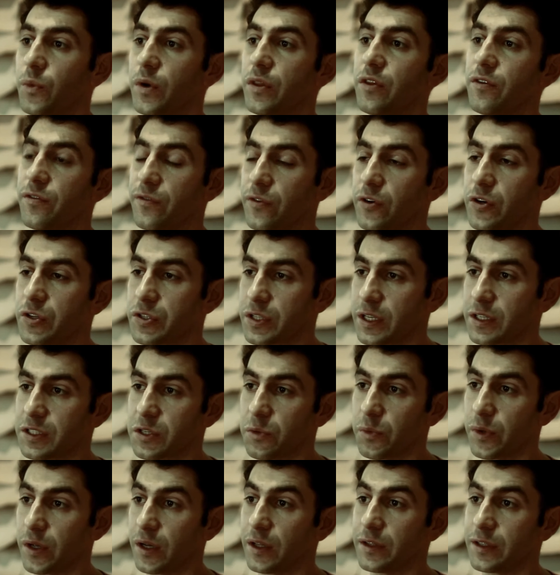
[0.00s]
of the first things that
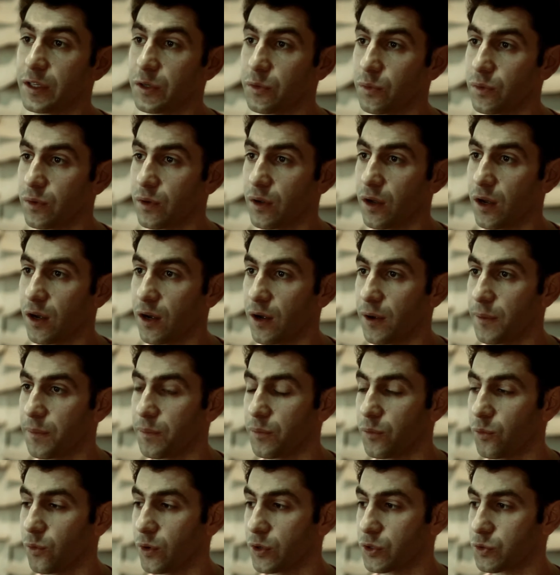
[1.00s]
we all did
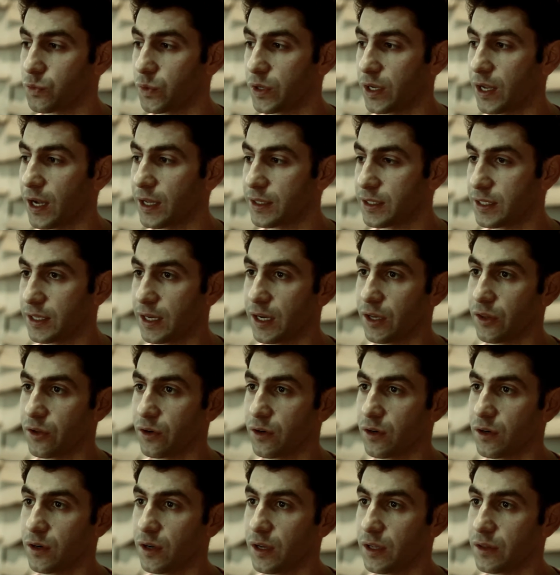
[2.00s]
was we got together